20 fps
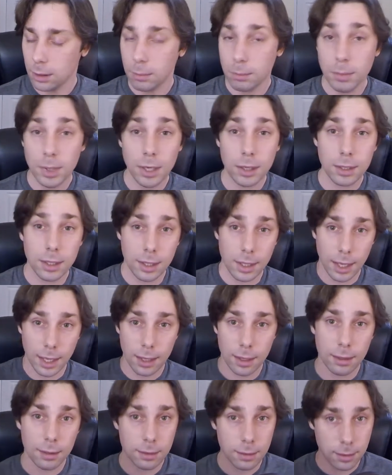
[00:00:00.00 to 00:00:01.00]
Me, on the other
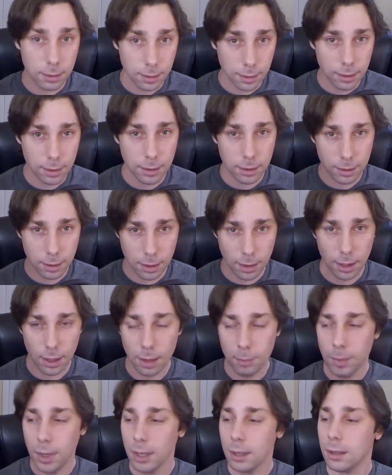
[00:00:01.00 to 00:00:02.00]
hand,
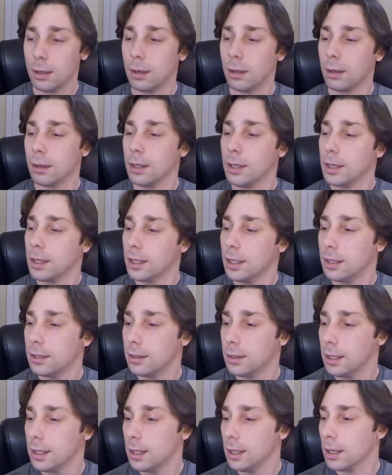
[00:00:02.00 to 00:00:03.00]
I might not. You
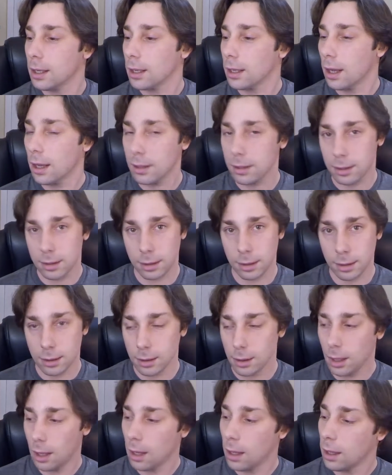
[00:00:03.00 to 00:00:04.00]
see, custard,
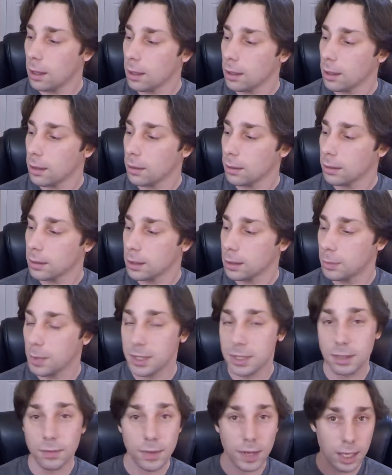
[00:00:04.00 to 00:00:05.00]

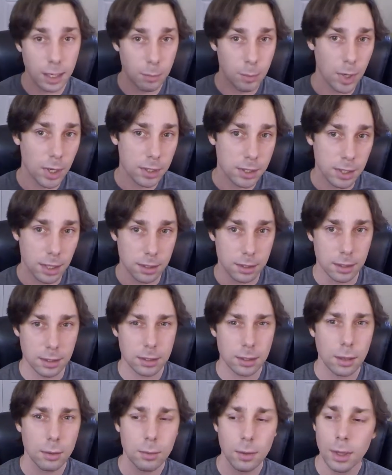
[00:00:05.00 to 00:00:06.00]
specifically Bird's custard.
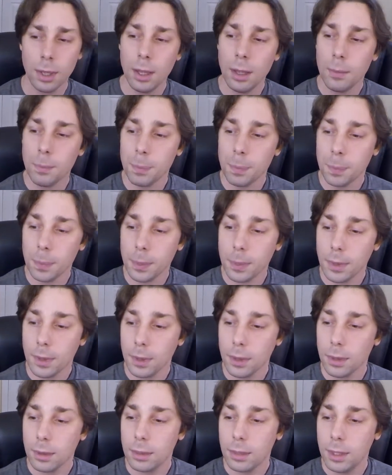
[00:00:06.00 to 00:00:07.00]
So
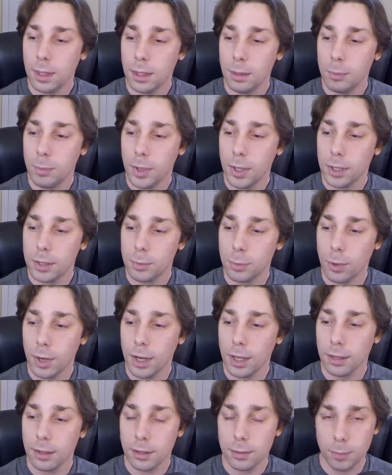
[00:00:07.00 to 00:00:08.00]
the Bird's
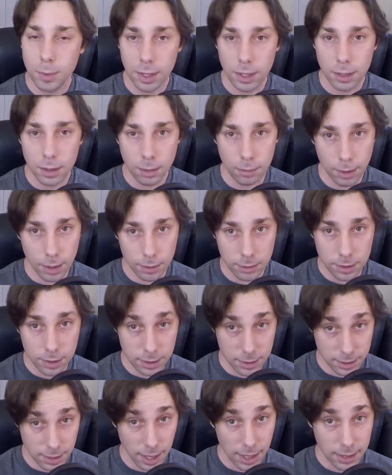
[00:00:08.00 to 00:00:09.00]
brand has been around
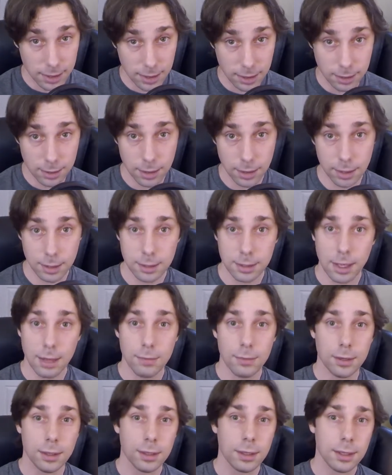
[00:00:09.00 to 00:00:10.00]
since
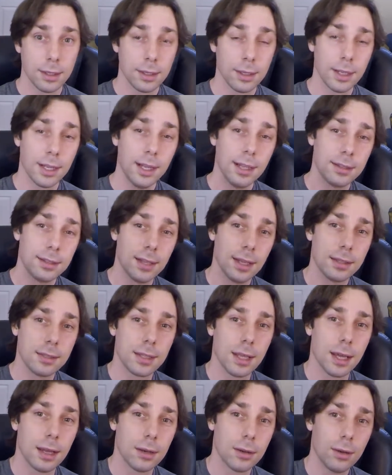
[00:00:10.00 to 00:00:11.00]
1837. It says
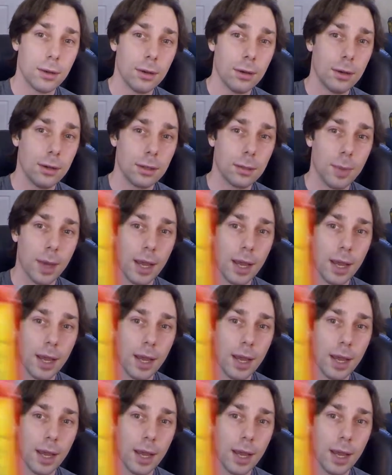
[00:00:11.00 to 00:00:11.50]
that on the